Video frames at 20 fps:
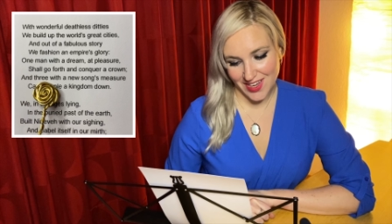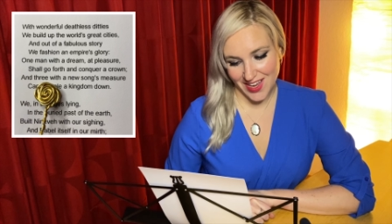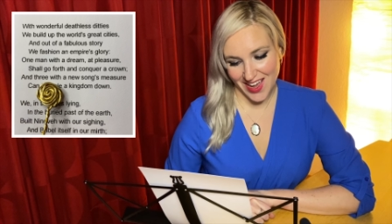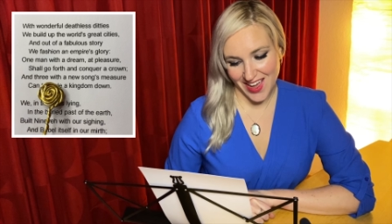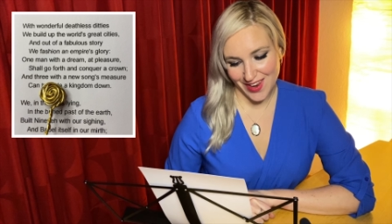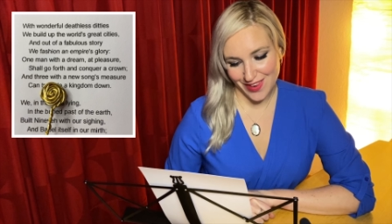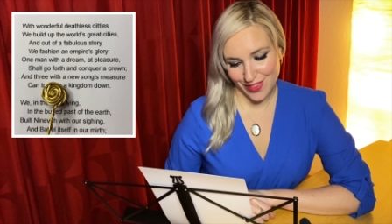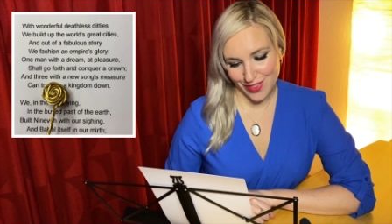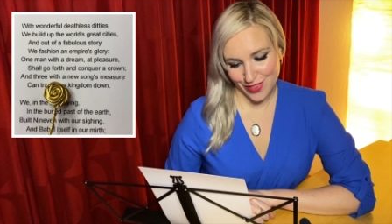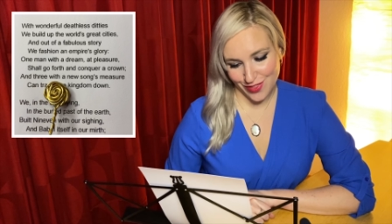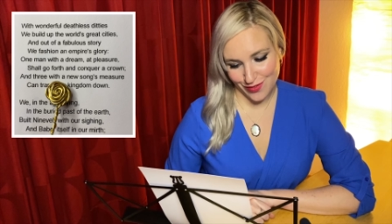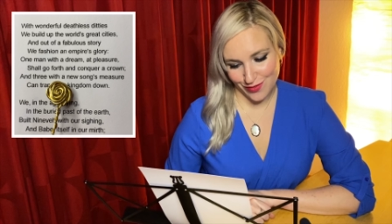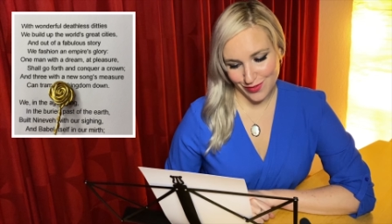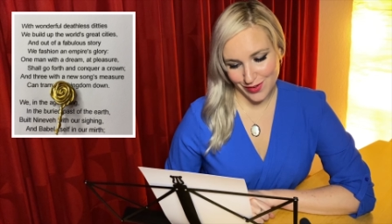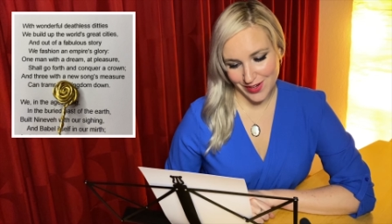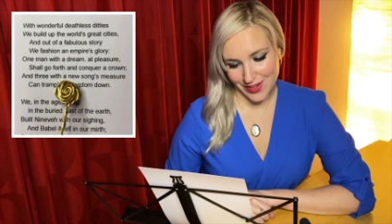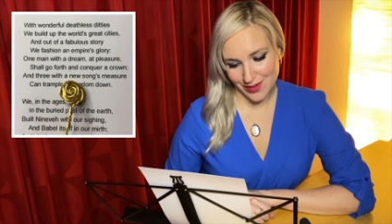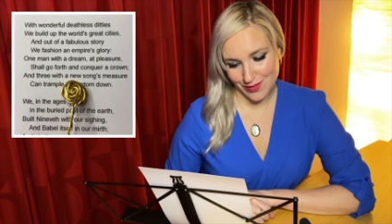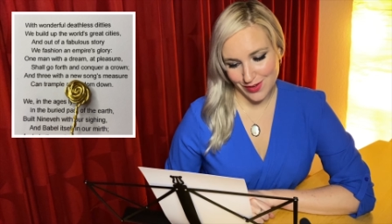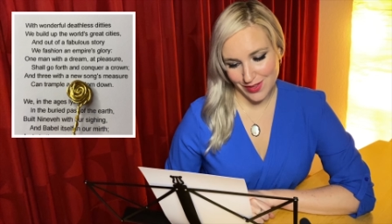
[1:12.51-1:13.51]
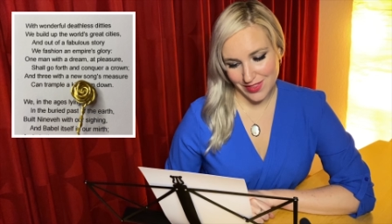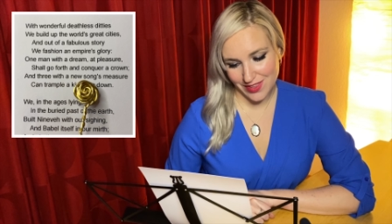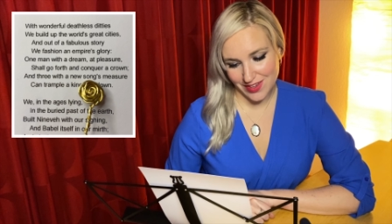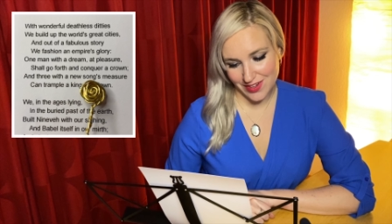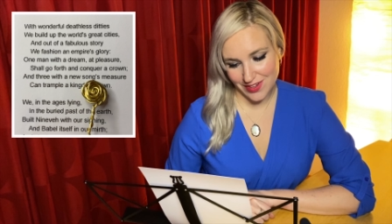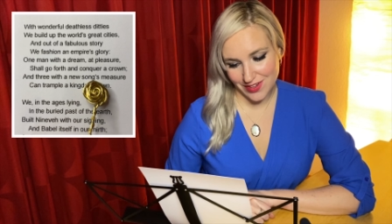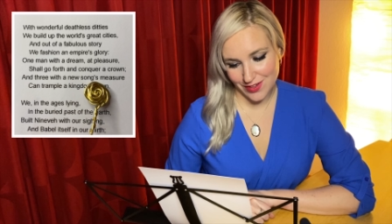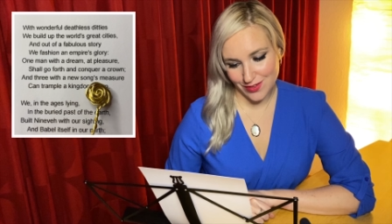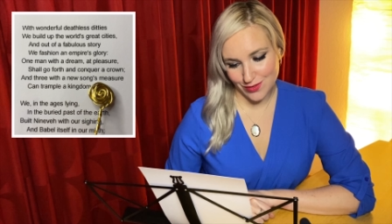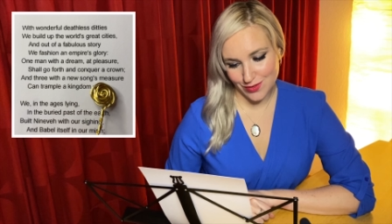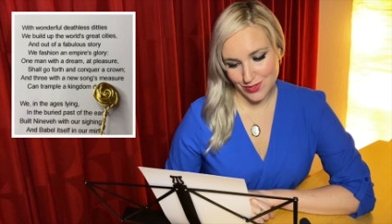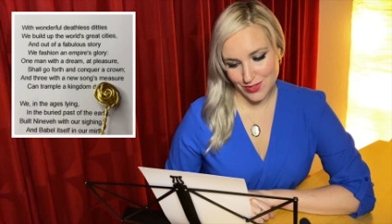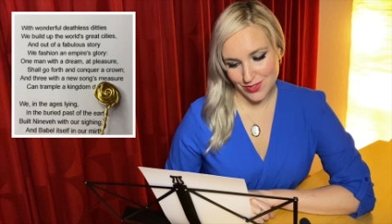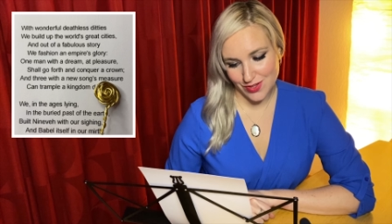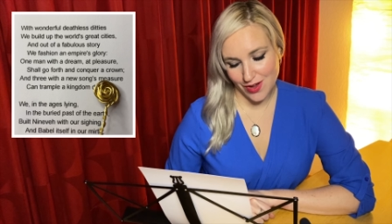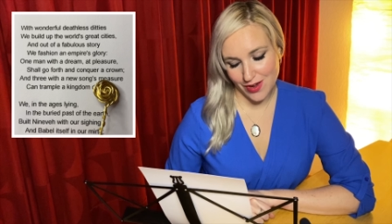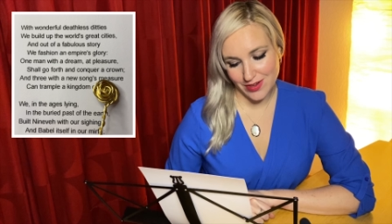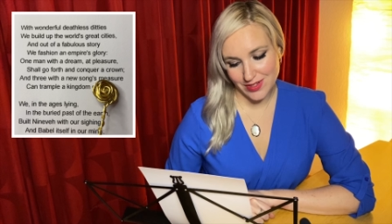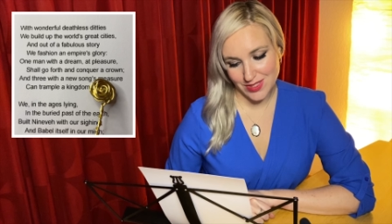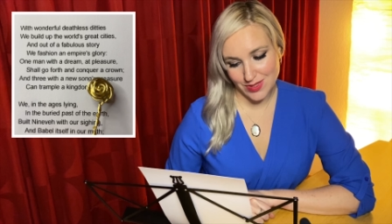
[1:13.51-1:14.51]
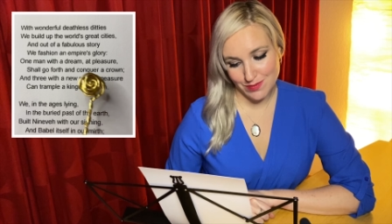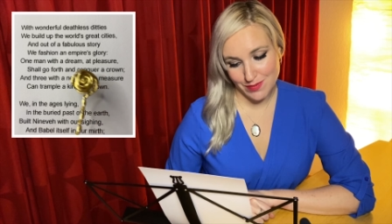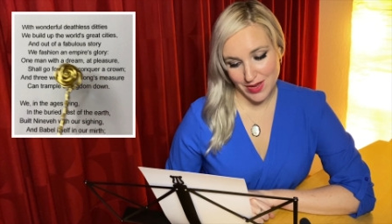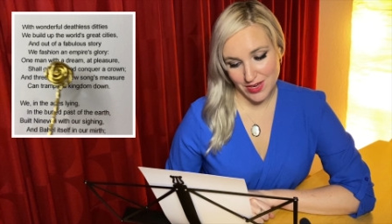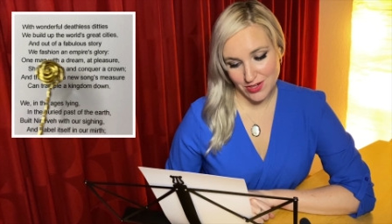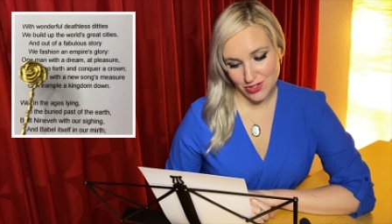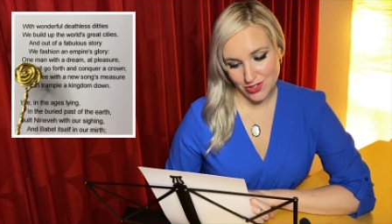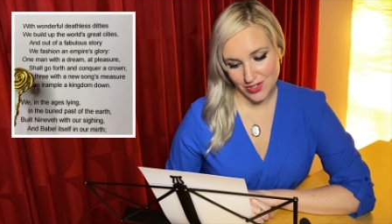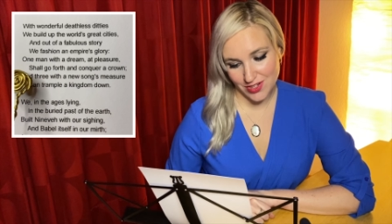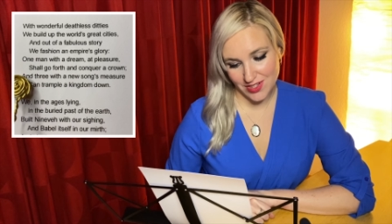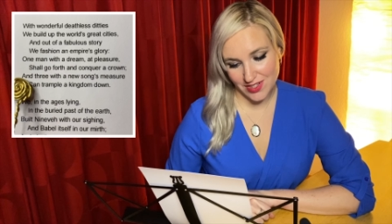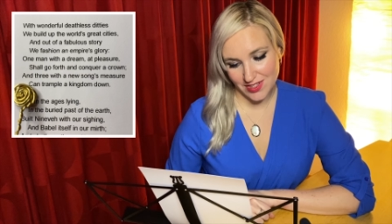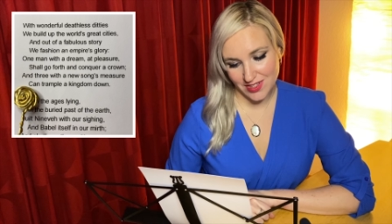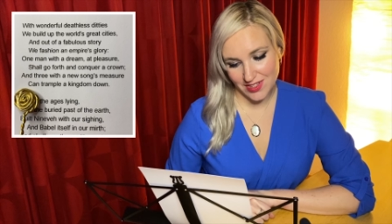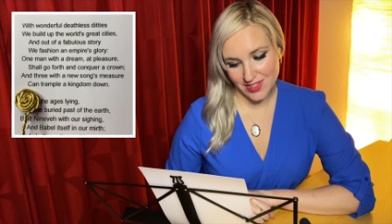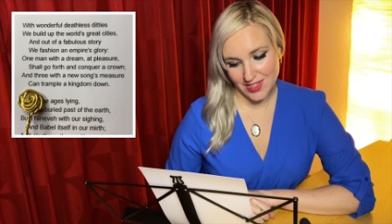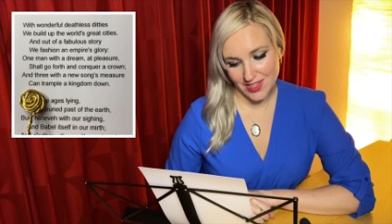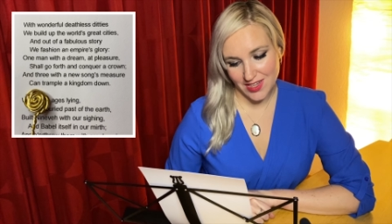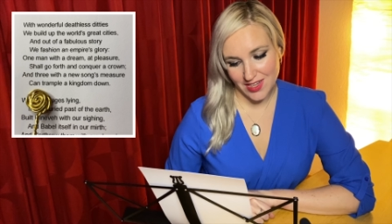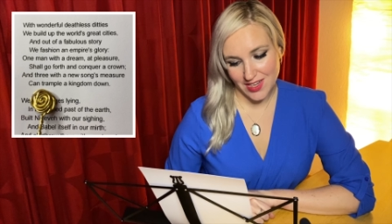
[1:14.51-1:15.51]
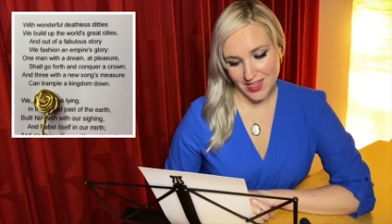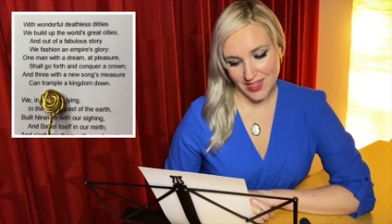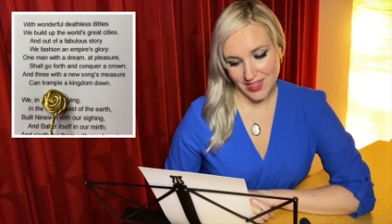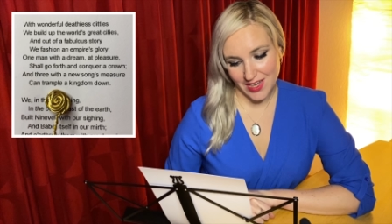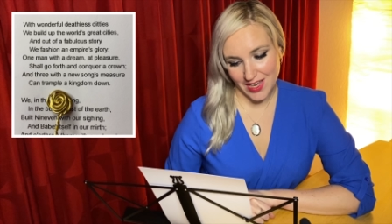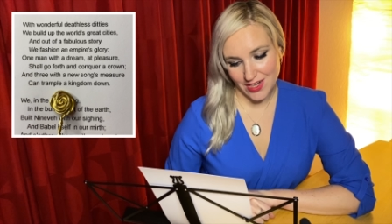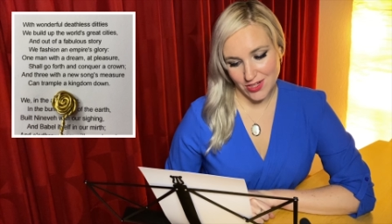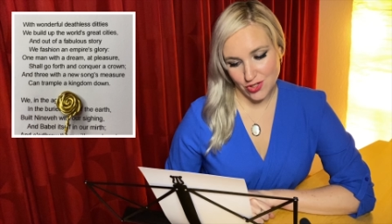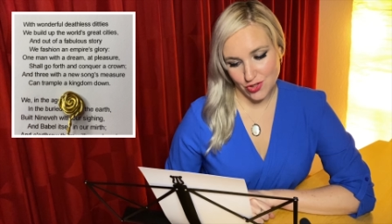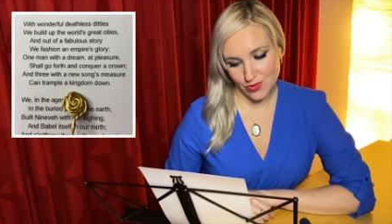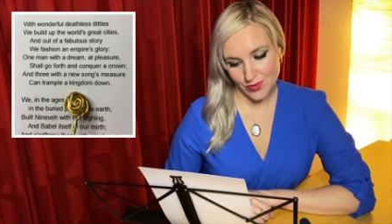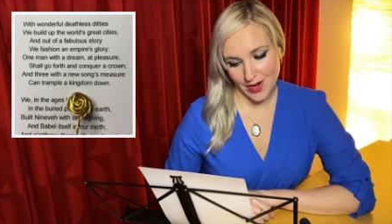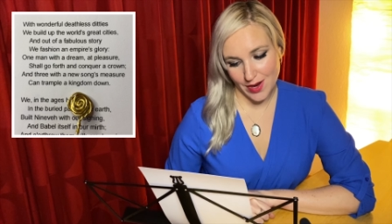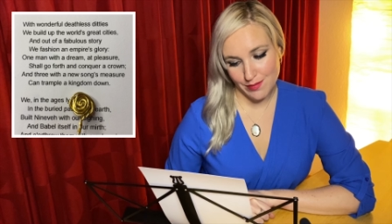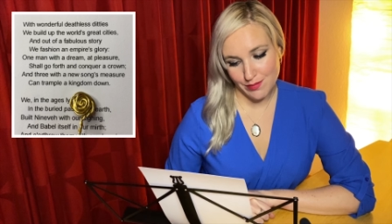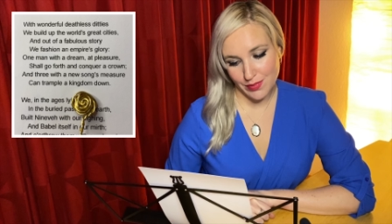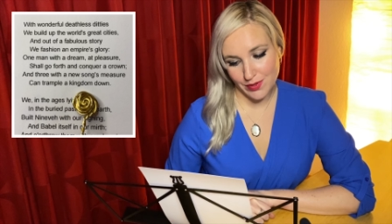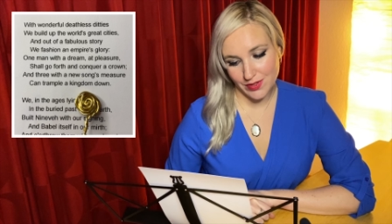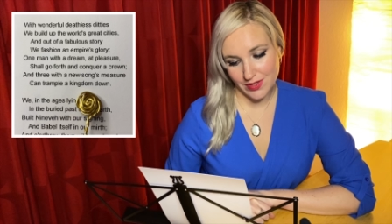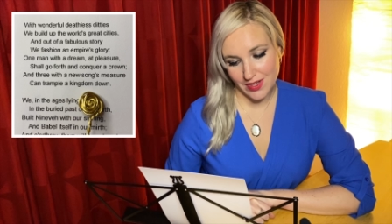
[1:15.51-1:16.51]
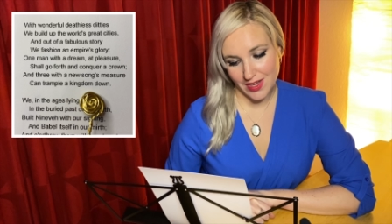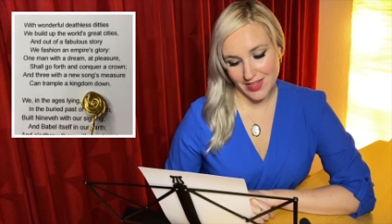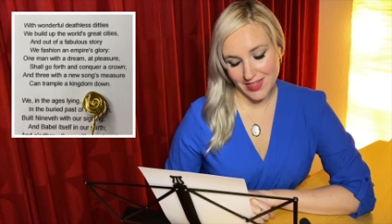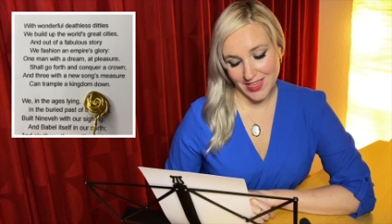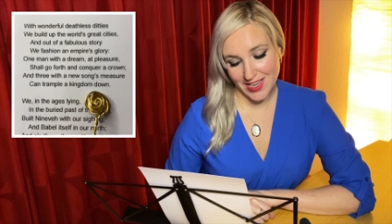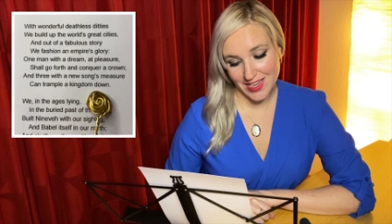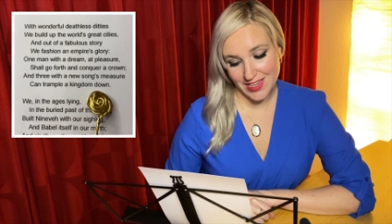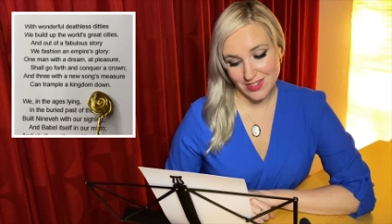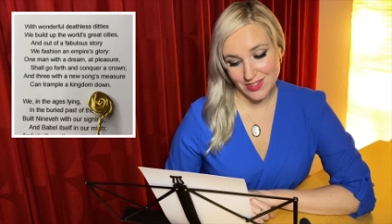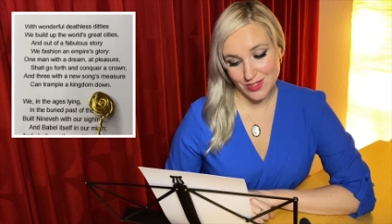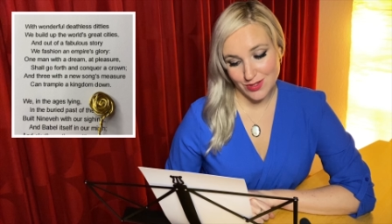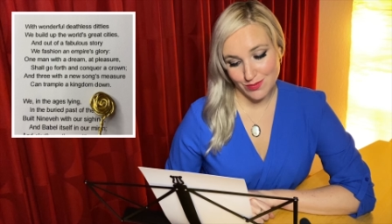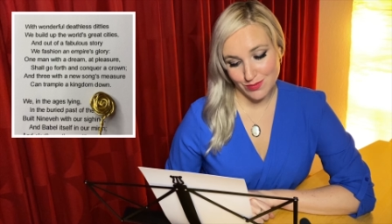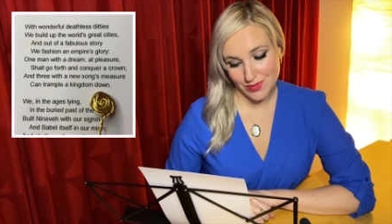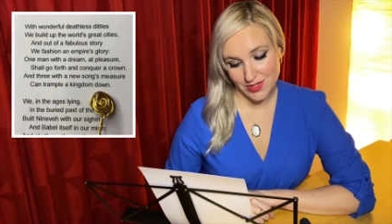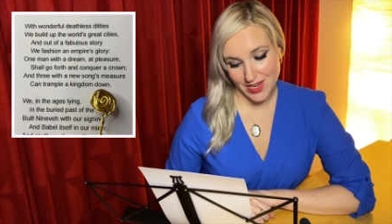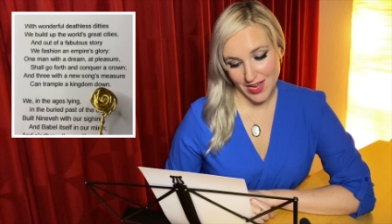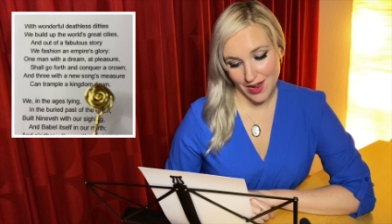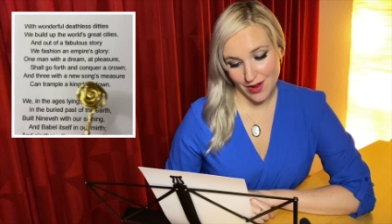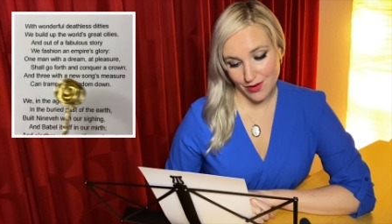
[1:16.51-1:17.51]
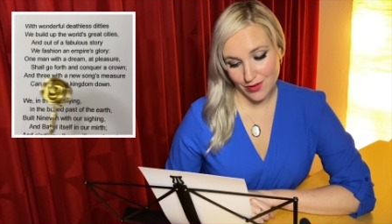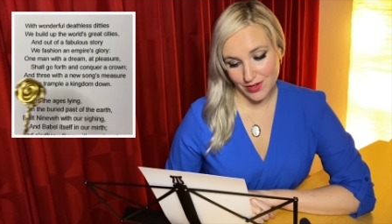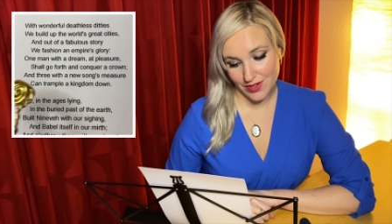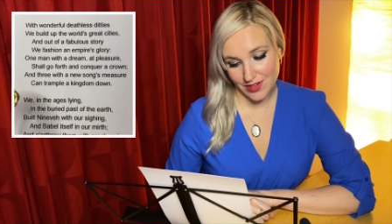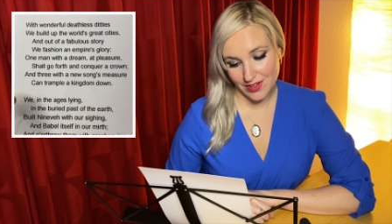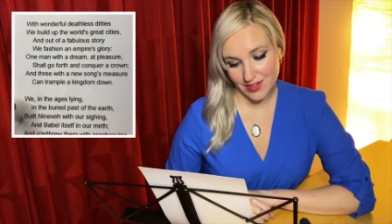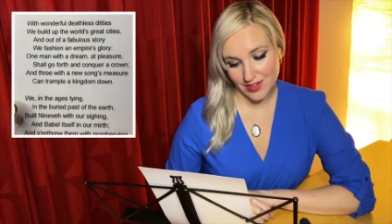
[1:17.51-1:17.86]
and three with a new song's measure can trample a kingdom down.